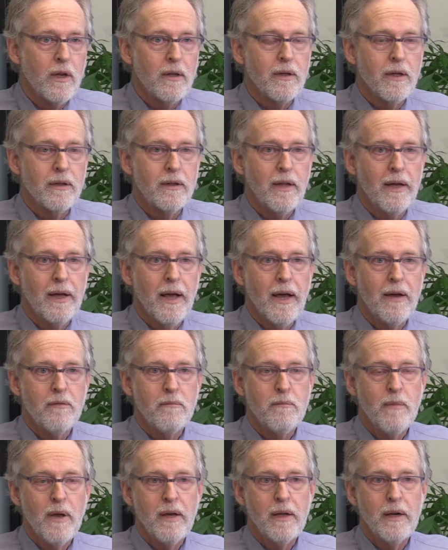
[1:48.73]
that they
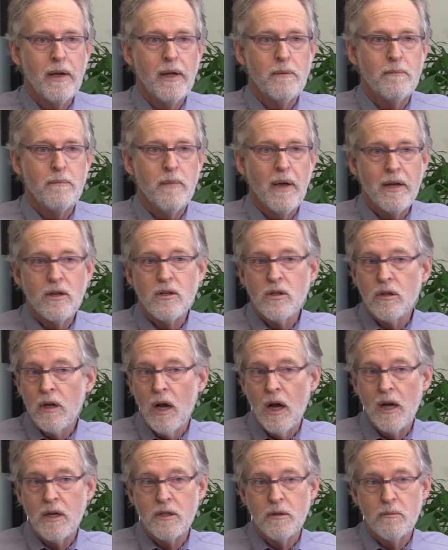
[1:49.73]
have made a major
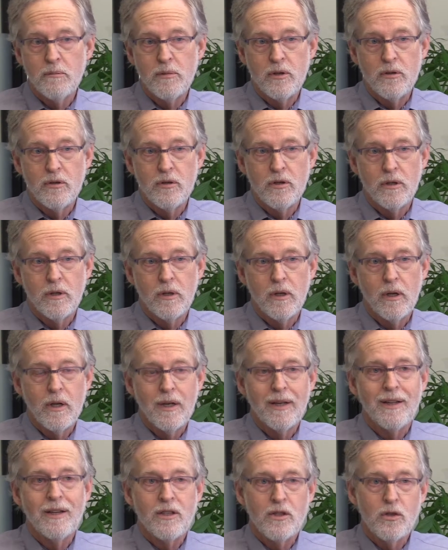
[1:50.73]
contribution
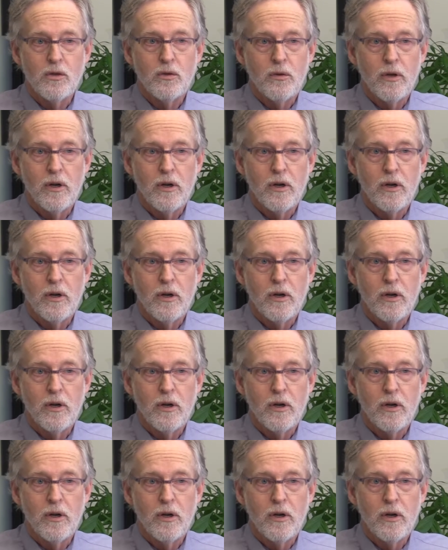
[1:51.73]
to